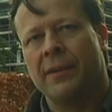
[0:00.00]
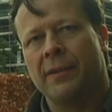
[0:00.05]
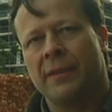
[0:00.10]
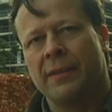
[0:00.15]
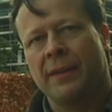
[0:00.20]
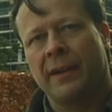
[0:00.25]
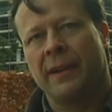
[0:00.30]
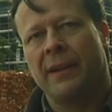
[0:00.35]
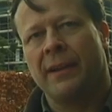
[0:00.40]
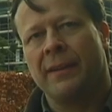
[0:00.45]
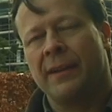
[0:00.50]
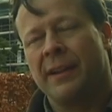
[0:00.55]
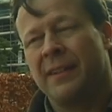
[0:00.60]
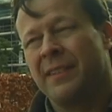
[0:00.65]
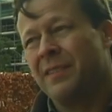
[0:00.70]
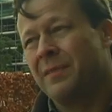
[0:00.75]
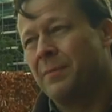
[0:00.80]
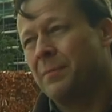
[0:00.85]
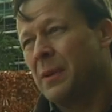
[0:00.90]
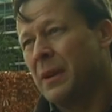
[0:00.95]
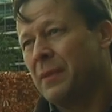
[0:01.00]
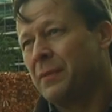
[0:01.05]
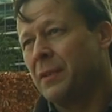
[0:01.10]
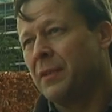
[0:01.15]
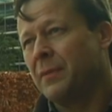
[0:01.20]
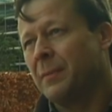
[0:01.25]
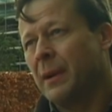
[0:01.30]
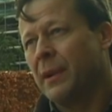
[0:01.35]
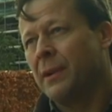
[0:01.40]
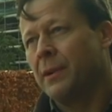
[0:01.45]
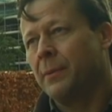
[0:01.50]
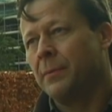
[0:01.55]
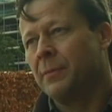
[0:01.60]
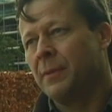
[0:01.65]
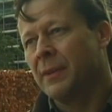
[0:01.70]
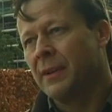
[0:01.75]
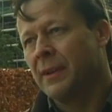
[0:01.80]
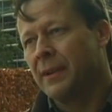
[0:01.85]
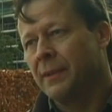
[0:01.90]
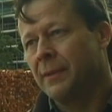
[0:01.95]
or anything like that. This Bradford's my
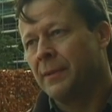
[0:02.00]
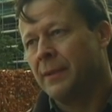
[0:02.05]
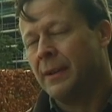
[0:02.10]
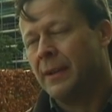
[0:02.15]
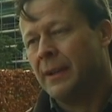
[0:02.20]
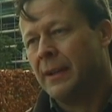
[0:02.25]
hometown.